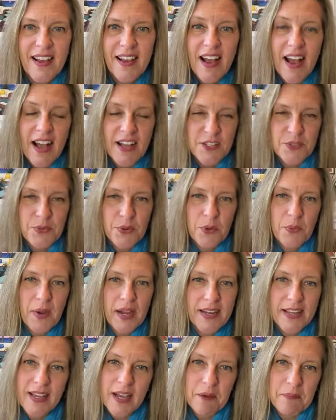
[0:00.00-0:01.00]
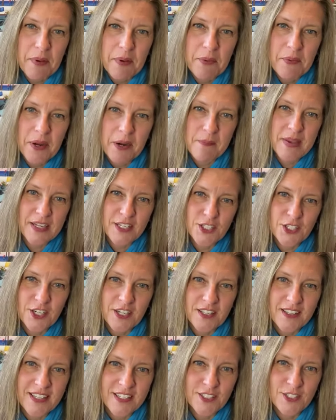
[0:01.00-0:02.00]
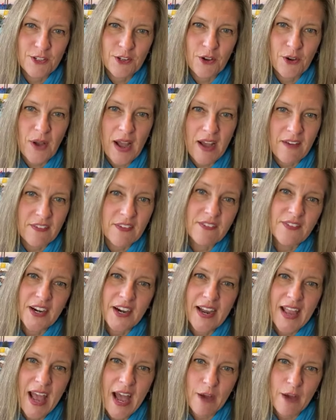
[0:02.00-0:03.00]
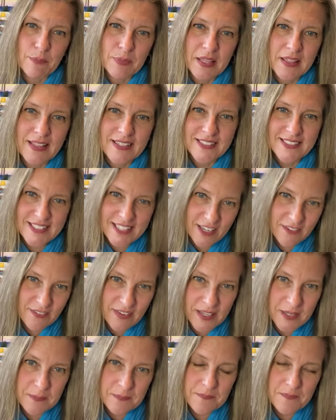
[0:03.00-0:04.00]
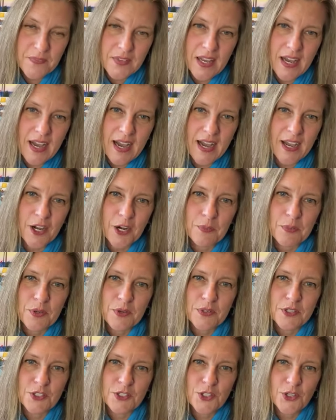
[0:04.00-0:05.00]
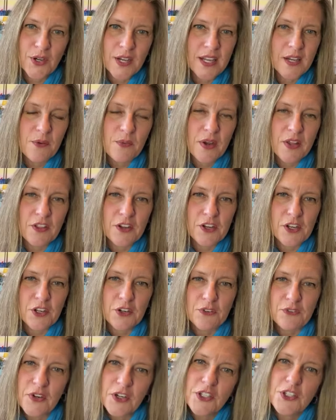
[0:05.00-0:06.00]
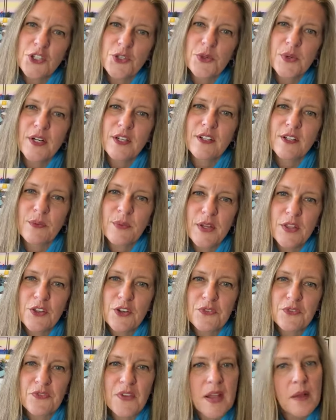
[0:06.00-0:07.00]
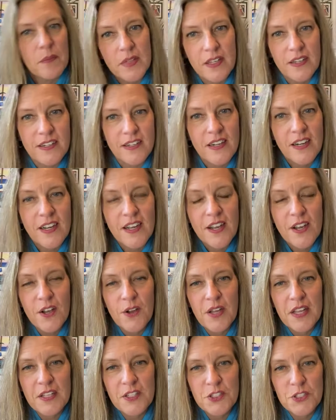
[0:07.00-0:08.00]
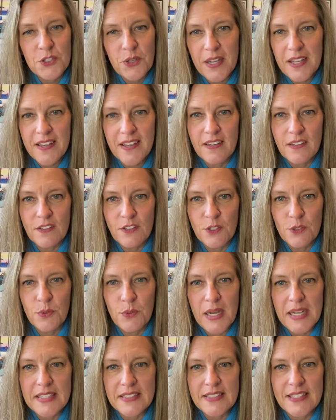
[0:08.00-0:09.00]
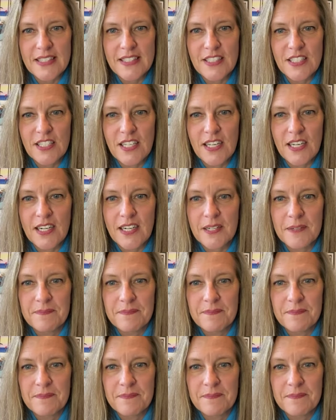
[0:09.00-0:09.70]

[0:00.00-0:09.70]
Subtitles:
As we're winding up, I want to make sure to let you know, have a very happy Thanksgiving. I hope you enjoy it, whether you're virtual or with your family or enjoying it in new ways this year.